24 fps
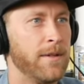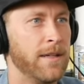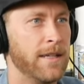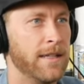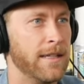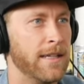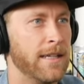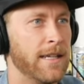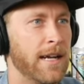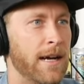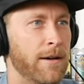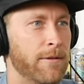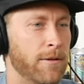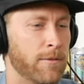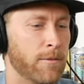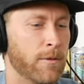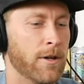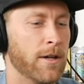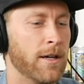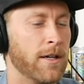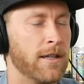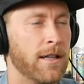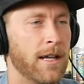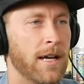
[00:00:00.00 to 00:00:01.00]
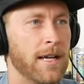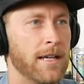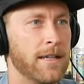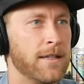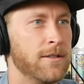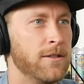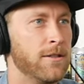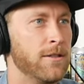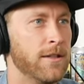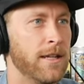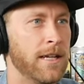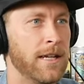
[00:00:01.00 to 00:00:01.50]
and then I would work like
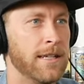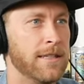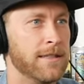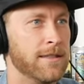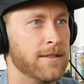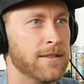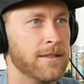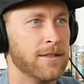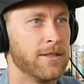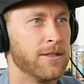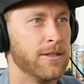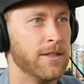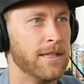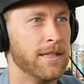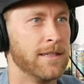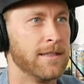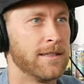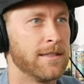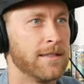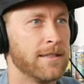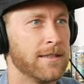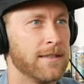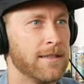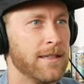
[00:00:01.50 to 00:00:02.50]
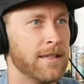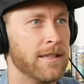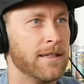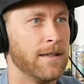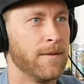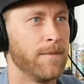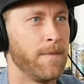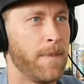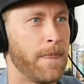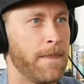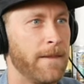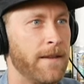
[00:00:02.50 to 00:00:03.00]
two days in the streets,
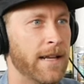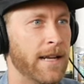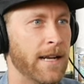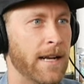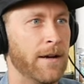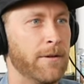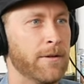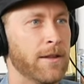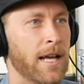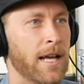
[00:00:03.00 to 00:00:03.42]
and I would